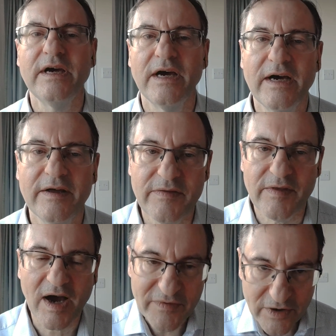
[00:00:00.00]
Uh,
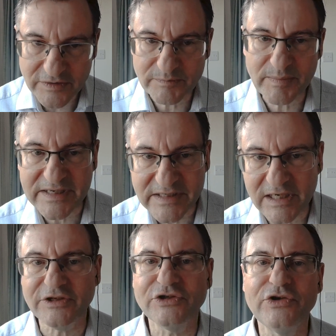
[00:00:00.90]
I've heard
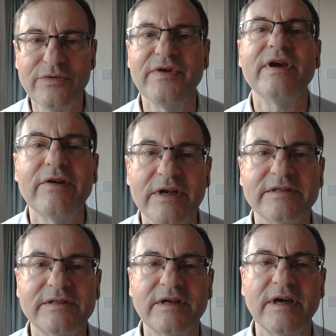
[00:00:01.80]
basically two
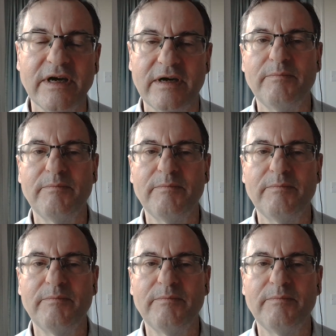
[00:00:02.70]
theories uh,